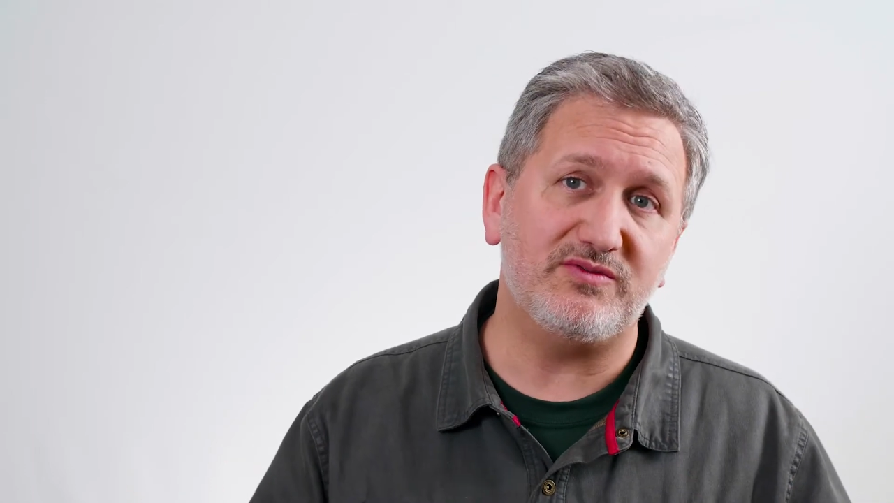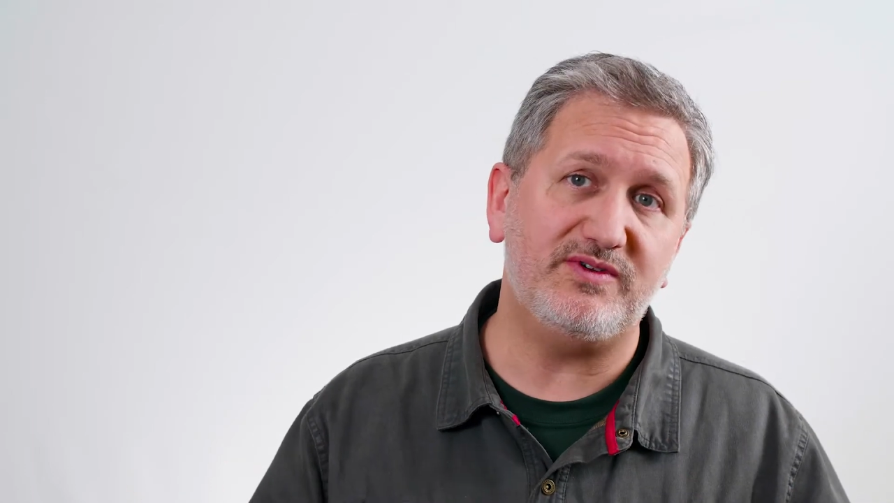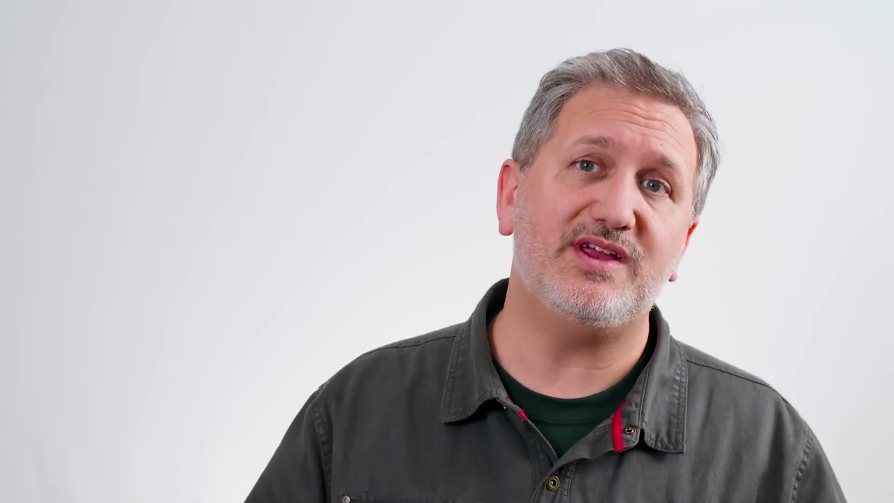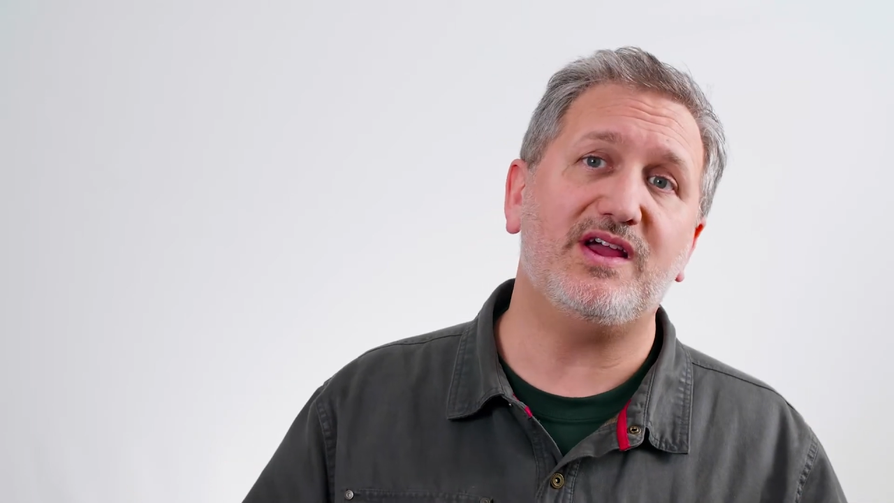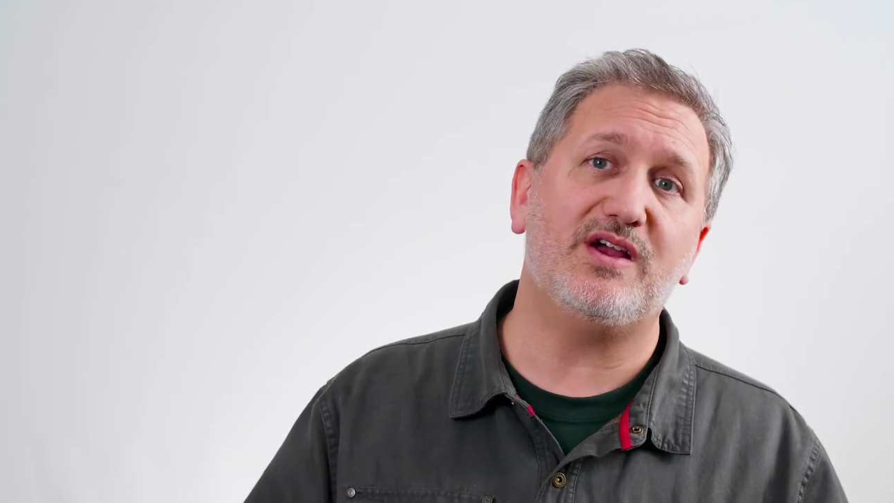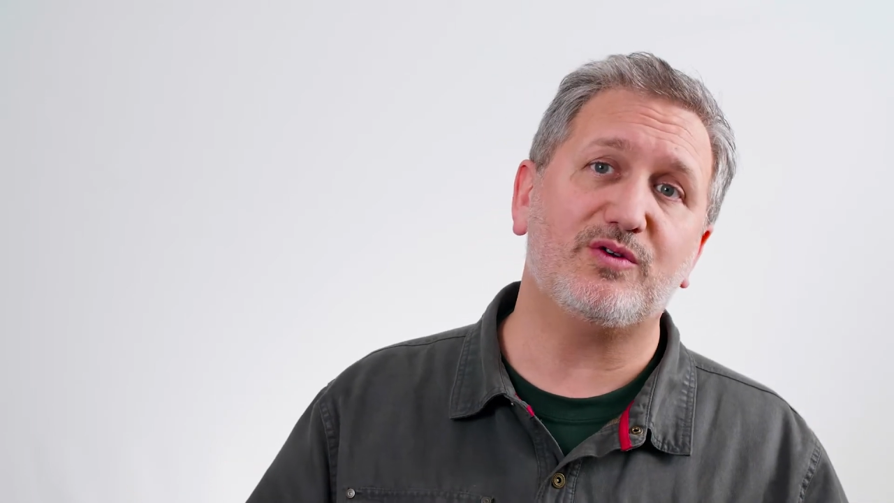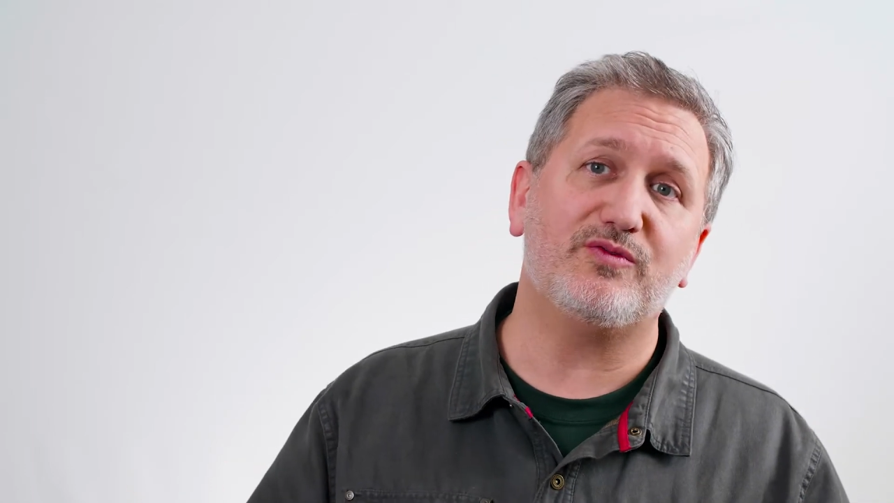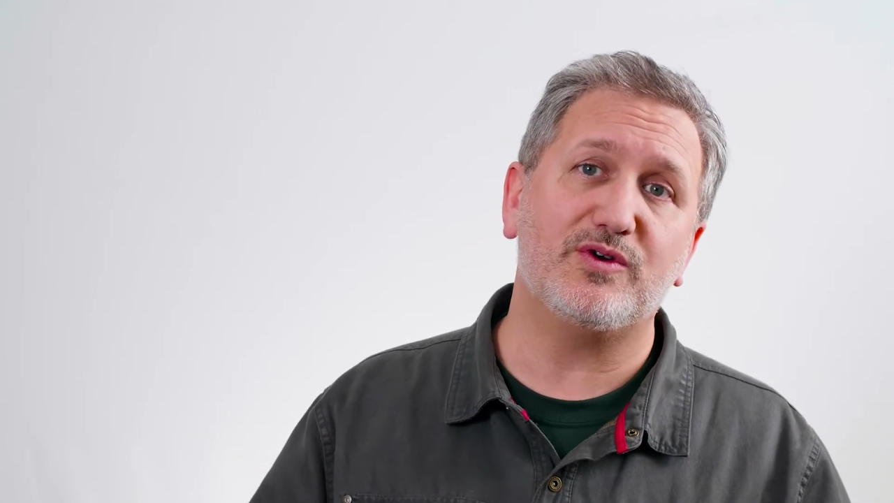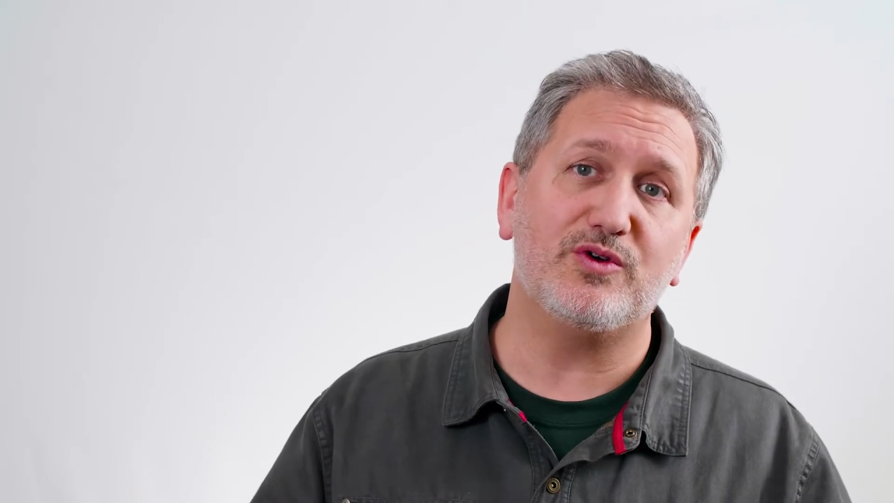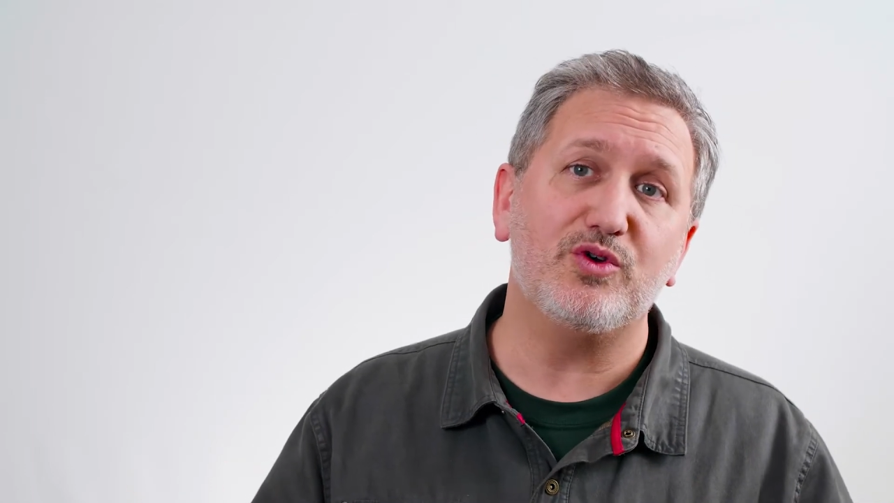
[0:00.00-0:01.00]

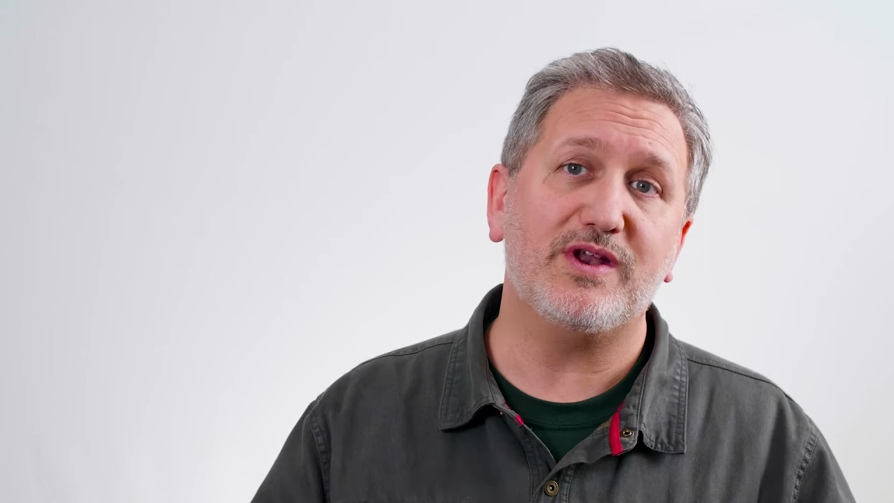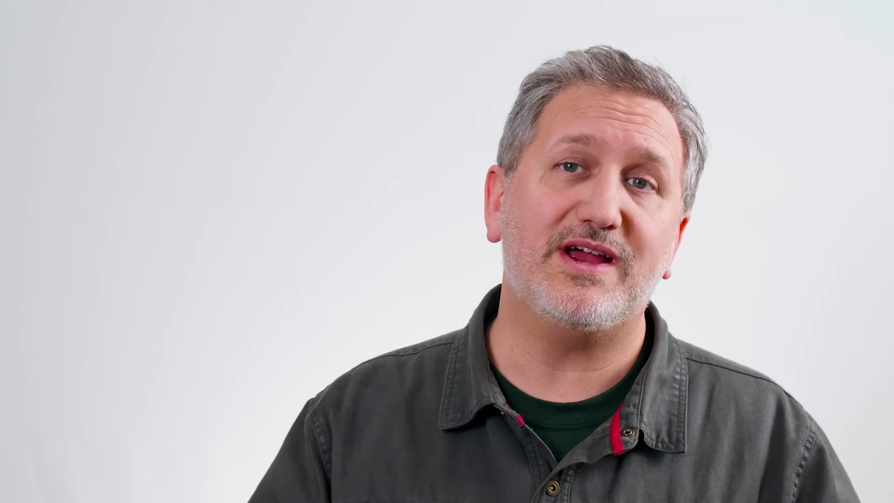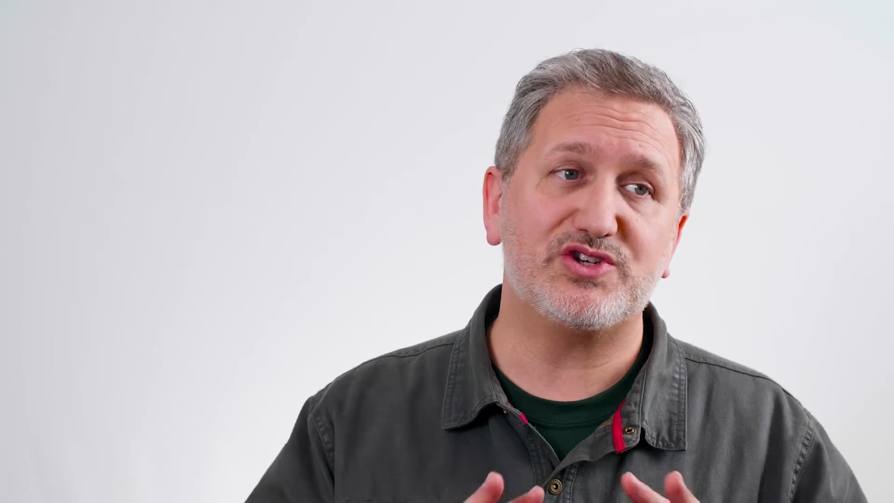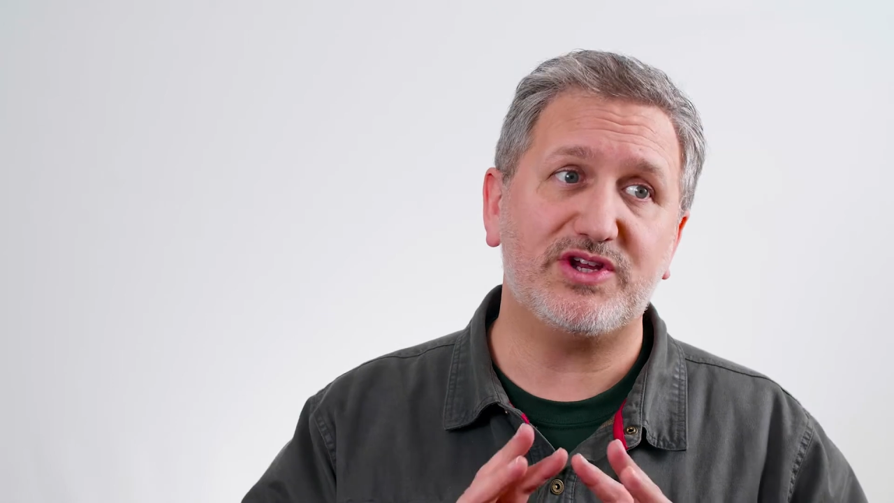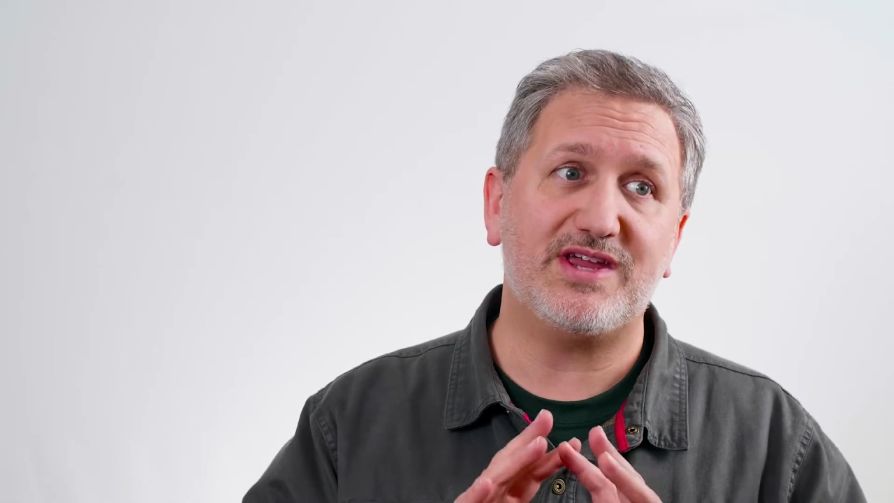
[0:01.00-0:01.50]
videographer who could actually